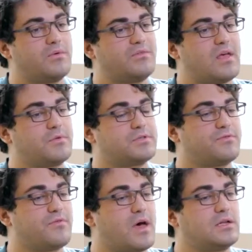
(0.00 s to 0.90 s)
was able to
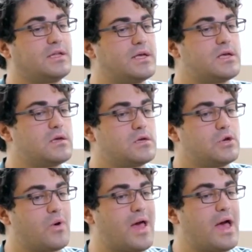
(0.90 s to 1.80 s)
finally,
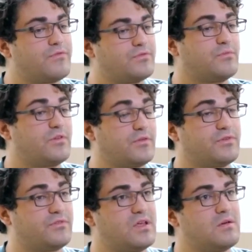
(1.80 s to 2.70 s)
have some
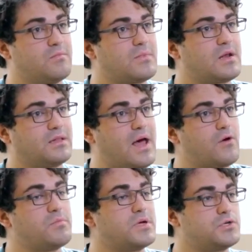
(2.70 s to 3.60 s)
self-esteem that
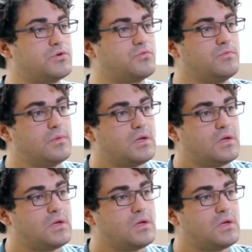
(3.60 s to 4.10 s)
allowed me to